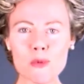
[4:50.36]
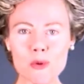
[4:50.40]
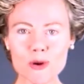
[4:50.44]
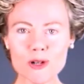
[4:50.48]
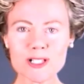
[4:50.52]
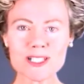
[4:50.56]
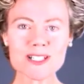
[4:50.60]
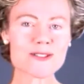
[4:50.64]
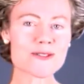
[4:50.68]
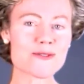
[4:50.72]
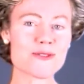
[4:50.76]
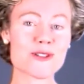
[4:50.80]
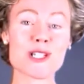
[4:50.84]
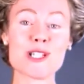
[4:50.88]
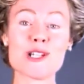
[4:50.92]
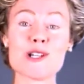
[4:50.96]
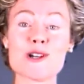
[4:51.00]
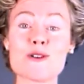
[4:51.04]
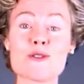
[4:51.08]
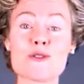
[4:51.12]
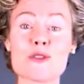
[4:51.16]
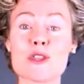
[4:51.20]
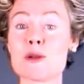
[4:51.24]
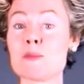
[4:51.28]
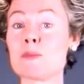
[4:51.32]
more to
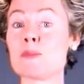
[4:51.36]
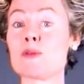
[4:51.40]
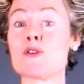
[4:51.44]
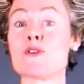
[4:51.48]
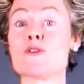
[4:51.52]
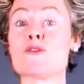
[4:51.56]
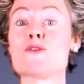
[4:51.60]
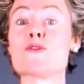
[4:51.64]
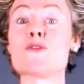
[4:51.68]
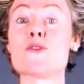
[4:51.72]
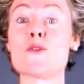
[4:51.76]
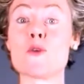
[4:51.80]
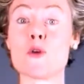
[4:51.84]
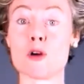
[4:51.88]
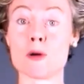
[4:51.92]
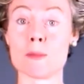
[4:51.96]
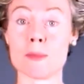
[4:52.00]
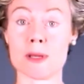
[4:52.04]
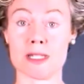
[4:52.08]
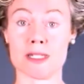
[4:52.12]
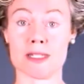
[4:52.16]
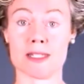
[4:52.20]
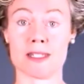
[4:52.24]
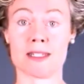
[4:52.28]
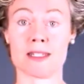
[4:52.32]
video than
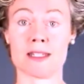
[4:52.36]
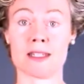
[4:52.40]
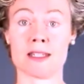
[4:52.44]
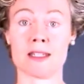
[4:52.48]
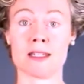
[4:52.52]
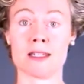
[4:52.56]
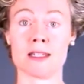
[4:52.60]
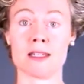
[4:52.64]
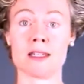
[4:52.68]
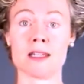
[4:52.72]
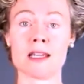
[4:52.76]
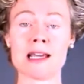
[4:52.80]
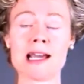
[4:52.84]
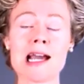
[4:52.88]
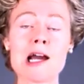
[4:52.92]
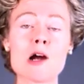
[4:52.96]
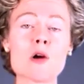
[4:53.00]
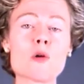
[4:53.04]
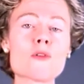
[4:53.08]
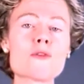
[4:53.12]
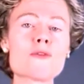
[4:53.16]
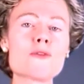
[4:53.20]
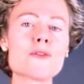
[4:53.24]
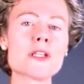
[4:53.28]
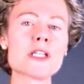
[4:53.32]
performance.
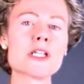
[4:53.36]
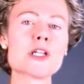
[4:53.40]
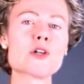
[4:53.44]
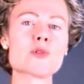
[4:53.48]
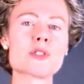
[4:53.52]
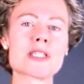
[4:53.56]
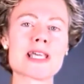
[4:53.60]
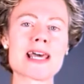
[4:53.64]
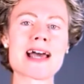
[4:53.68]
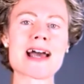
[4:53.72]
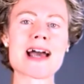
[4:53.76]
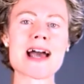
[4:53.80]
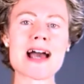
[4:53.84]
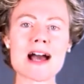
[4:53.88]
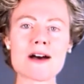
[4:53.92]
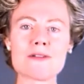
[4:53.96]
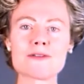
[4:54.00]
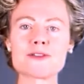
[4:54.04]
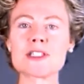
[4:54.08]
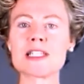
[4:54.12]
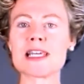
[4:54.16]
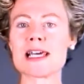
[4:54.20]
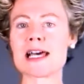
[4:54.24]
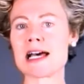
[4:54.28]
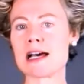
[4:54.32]
Our videos
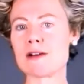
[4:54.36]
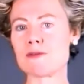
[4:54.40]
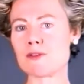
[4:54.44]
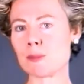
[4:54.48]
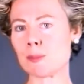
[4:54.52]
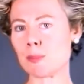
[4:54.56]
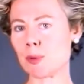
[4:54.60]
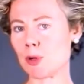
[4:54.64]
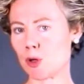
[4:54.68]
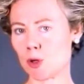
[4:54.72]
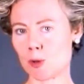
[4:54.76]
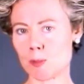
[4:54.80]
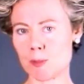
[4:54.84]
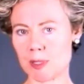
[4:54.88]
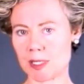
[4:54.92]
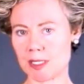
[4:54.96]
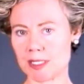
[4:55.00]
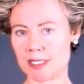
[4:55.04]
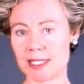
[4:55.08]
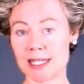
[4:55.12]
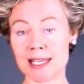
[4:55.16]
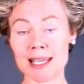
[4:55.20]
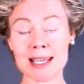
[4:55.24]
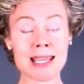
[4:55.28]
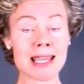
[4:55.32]
have to have a
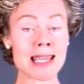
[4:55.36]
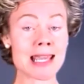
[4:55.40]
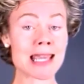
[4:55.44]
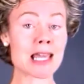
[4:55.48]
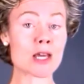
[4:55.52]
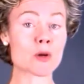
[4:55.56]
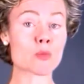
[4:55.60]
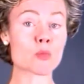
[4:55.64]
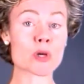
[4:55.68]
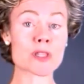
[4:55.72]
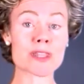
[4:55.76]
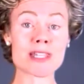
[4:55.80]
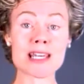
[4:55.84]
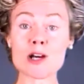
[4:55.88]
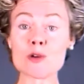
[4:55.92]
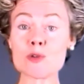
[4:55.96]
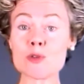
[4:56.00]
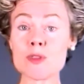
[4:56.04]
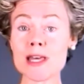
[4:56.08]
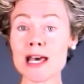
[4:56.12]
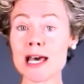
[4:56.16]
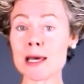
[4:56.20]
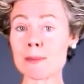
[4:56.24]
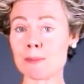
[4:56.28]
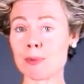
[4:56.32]
purpose, and
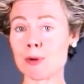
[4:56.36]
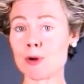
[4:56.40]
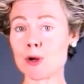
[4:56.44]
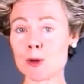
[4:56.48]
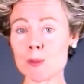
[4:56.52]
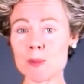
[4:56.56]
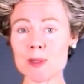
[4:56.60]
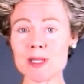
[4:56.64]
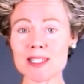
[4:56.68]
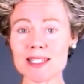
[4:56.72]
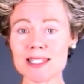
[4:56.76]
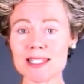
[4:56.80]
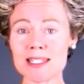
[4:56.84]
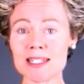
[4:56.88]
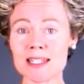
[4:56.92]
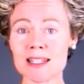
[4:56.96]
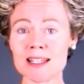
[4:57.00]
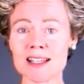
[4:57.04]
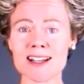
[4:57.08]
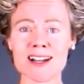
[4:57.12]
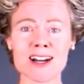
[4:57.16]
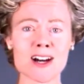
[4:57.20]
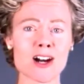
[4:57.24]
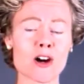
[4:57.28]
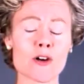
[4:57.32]
without that
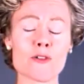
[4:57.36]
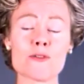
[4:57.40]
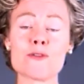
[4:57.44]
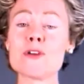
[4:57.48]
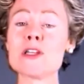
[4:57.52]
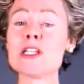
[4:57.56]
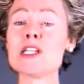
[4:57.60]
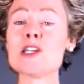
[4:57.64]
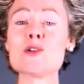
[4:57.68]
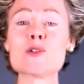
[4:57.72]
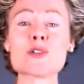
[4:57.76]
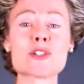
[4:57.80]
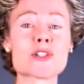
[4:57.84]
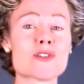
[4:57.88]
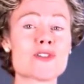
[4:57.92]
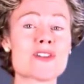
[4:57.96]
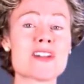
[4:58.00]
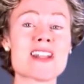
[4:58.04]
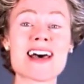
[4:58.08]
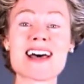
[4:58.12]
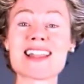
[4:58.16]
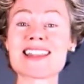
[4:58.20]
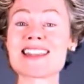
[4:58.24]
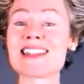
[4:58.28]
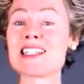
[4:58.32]
purpose, our videos
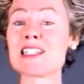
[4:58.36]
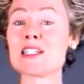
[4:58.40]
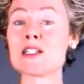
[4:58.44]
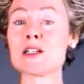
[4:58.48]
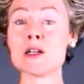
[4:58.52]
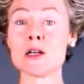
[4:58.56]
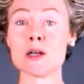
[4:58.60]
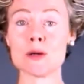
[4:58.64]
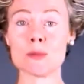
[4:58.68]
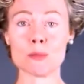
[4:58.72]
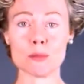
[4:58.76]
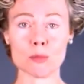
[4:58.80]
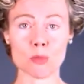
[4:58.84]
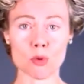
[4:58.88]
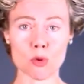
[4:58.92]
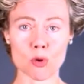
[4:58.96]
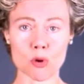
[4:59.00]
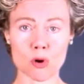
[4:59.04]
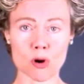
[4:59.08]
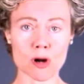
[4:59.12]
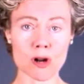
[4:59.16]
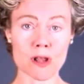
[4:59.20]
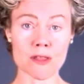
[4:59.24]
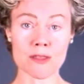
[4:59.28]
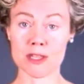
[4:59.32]
are nothing
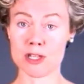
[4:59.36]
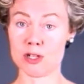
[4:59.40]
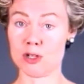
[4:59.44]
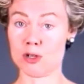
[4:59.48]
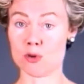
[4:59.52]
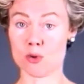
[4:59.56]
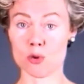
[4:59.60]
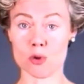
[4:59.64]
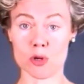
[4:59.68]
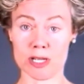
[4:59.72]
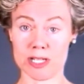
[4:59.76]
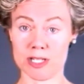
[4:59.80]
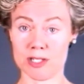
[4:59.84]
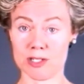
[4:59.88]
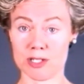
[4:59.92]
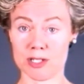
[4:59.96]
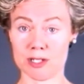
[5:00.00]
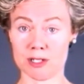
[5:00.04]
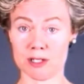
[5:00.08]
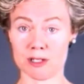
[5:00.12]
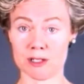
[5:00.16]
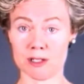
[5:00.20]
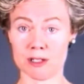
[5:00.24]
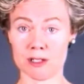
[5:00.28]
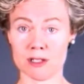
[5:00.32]
more than
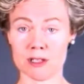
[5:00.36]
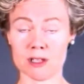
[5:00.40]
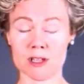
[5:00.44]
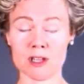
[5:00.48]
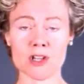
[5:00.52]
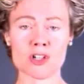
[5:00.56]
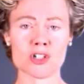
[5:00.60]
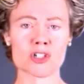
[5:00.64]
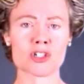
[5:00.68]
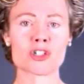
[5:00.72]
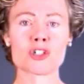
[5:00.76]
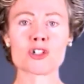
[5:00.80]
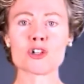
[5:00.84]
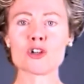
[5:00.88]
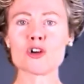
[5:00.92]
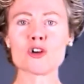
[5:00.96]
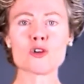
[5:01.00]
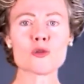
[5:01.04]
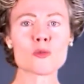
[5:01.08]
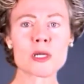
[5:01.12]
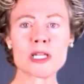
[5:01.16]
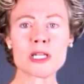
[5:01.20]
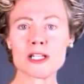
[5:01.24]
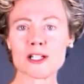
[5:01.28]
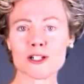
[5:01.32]
noise.
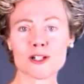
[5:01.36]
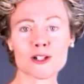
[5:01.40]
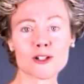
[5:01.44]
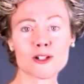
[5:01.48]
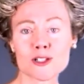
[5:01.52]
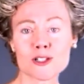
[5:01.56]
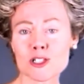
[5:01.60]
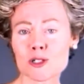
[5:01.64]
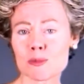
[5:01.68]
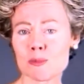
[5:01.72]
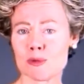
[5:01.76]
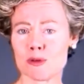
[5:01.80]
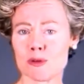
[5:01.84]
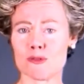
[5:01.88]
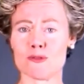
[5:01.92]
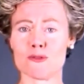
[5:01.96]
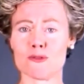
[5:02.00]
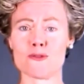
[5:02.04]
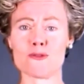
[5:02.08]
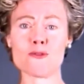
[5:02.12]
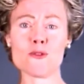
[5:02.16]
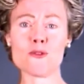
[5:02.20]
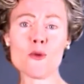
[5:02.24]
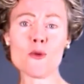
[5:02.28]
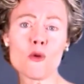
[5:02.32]
Sure, we can learn to
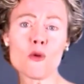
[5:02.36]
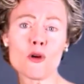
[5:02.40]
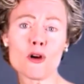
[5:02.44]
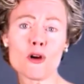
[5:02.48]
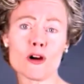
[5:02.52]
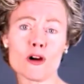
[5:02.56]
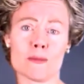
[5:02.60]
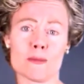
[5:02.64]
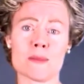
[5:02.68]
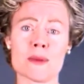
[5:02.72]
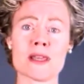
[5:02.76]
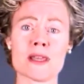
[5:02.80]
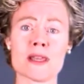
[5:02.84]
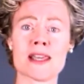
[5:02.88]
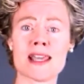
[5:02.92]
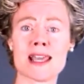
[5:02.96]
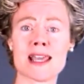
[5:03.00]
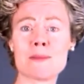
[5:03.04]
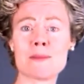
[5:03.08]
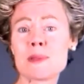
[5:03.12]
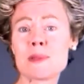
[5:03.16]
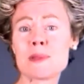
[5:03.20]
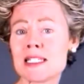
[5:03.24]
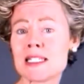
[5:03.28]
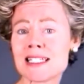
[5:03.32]
perform
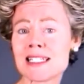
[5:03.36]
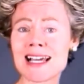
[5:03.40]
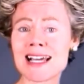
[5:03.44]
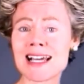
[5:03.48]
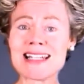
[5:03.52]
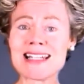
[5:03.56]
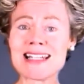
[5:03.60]
and be